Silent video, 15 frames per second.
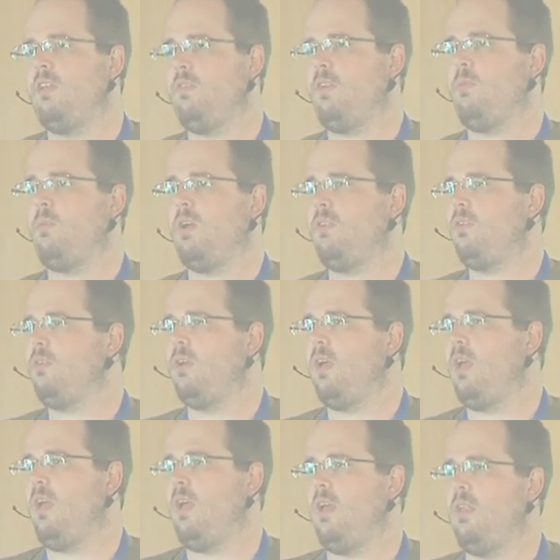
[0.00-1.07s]
if you want to,
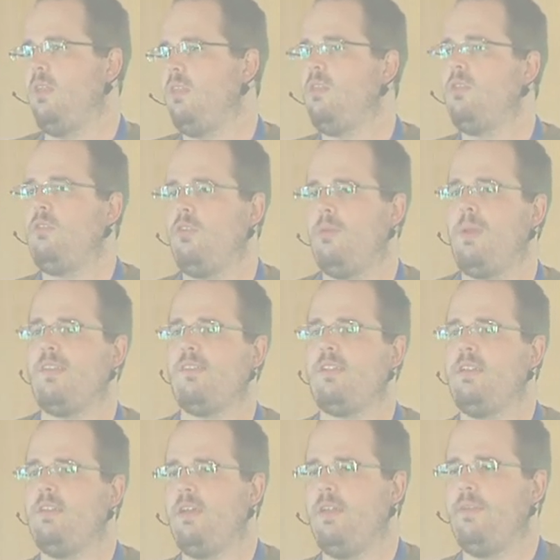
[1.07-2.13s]
and you're
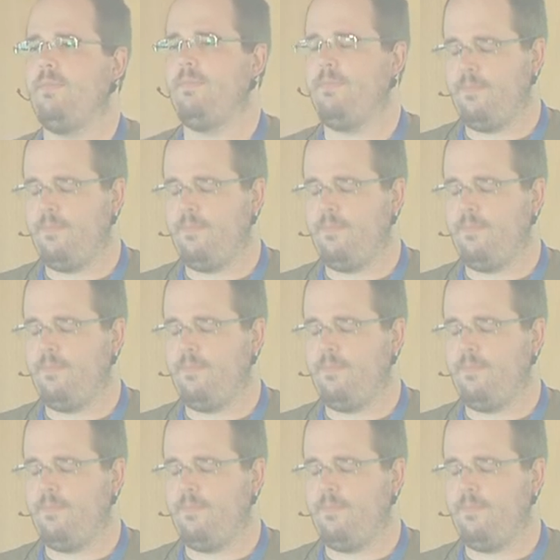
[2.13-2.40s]
basically done.